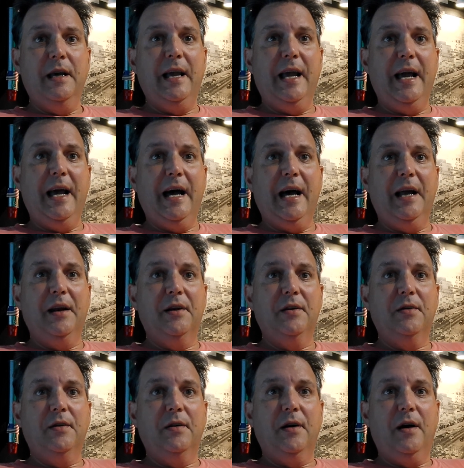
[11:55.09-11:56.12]
and
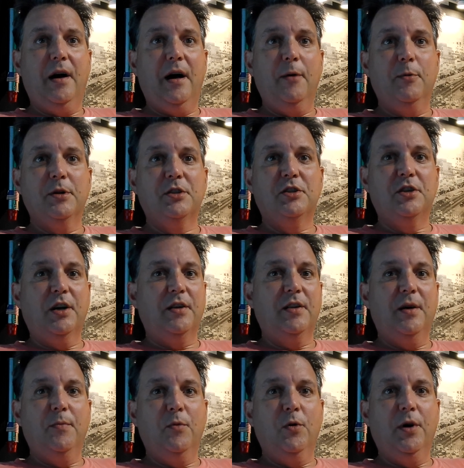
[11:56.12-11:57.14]
I was sick
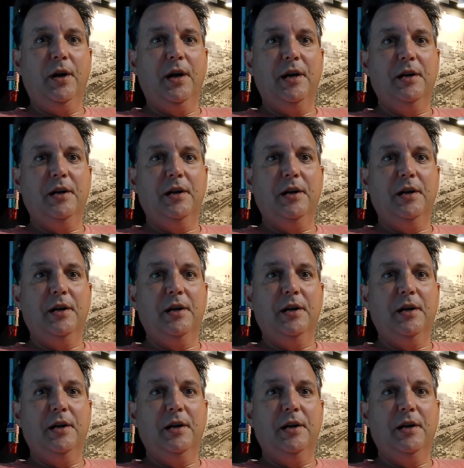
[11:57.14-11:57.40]
that morning.